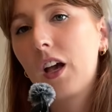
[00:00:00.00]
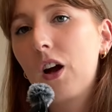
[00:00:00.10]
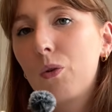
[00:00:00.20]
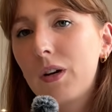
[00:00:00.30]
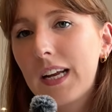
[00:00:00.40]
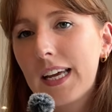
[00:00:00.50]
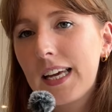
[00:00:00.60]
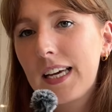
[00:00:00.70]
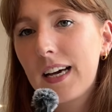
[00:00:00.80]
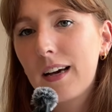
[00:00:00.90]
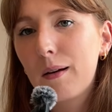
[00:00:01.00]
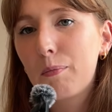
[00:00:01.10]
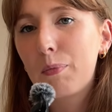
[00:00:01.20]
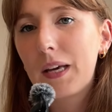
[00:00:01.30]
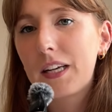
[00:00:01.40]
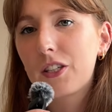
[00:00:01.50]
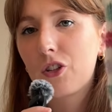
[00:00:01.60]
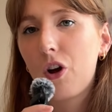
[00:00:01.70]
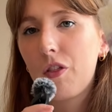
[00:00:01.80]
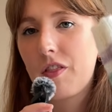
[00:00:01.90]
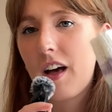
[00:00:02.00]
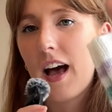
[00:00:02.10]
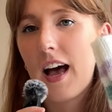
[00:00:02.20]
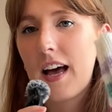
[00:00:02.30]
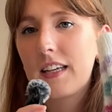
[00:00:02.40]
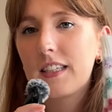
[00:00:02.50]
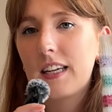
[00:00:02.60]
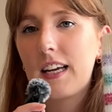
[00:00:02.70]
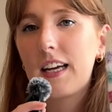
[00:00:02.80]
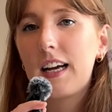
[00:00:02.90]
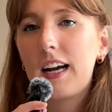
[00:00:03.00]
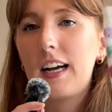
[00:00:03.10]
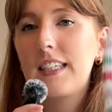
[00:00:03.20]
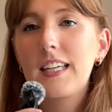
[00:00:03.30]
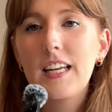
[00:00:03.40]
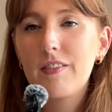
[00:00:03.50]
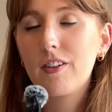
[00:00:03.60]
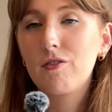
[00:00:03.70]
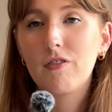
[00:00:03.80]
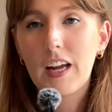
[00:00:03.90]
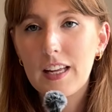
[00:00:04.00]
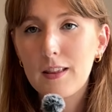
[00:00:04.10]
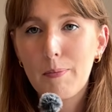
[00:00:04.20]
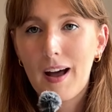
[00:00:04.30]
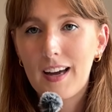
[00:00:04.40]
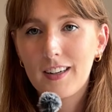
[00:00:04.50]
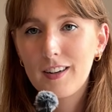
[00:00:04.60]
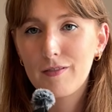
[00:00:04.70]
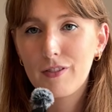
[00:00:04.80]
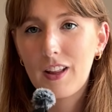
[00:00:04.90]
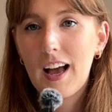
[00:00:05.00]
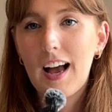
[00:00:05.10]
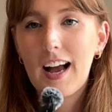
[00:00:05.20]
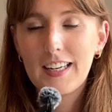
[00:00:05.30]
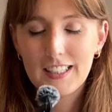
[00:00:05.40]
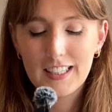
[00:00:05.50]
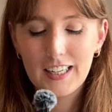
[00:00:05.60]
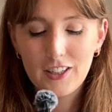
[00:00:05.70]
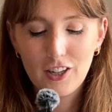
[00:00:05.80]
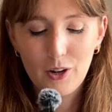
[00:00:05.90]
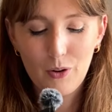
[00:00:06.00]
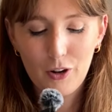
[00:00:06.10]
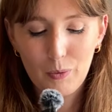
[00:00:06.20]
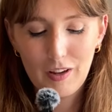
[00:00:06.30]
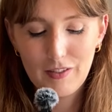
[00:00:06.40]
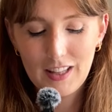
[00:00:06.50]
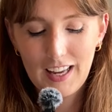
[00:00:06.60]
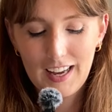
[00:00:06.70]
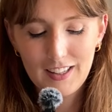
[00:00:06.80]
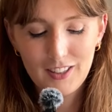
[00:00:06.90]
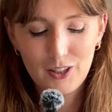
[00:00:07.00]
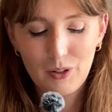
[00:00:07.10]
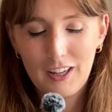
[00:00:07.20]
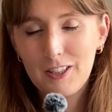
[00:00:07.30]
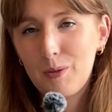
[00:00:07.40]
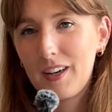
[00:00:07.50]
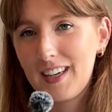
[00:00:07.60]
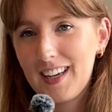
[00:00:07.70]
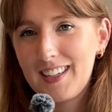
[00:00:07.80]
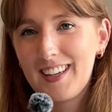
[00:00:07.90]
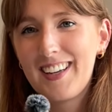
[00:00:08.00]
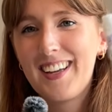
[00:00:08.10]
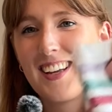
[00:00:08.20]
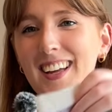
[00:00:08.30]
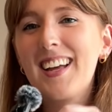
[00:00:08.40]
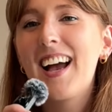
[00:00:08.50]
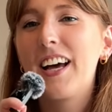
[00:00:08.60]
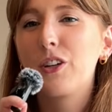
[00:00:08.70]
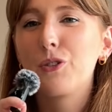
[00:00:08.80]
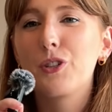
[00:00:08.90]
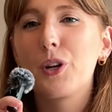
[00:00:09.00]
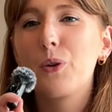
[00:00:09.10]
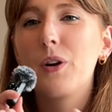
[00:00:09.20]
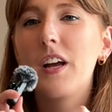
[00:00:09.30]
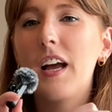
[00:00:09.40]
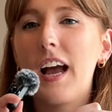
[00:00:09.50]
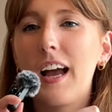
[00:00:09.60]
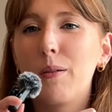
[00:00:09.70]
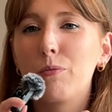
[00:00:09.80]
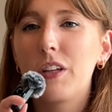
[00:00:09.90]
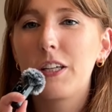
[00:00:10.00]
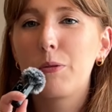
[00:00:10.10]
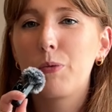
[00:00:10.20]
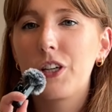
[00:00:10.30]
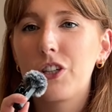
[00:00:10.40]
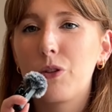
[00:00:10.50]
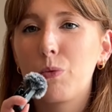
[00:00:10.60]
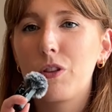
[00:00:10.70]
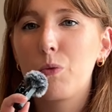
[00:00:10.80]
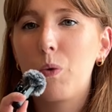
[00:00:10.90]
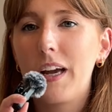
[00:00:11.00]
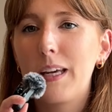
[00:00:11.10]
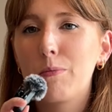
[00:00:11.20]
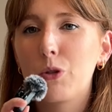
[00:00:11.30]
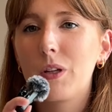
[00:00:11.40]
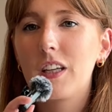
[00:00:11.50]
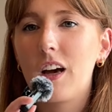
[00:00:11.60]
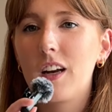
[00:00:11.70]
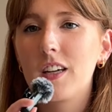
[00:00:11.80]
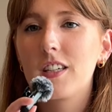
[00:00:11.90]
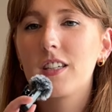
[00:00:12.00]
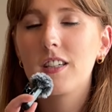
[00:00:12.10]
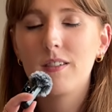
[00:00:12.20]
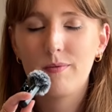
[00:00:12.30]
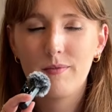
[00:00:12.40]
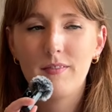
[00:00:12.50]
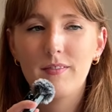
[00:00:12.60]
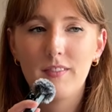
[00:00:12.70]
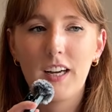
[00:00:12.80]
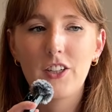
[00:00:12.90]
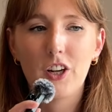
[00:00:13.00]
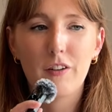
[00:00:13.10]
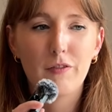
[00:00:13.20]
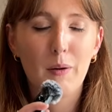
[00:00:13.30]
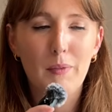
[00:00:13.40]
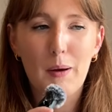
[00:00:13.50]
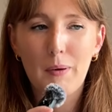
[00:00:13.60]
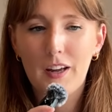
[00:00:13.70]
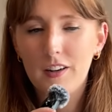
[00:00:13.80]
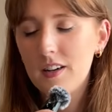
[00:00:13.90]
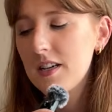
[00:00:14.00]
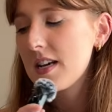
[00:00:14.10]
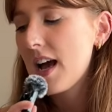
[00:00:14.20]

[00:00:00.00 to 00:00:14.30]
Only based on that, I didn't even read the pattern for that. I just needed to know how to weave in the ends, so that's what I did. And also the inspiration with the white in between the colours I took from that pattern.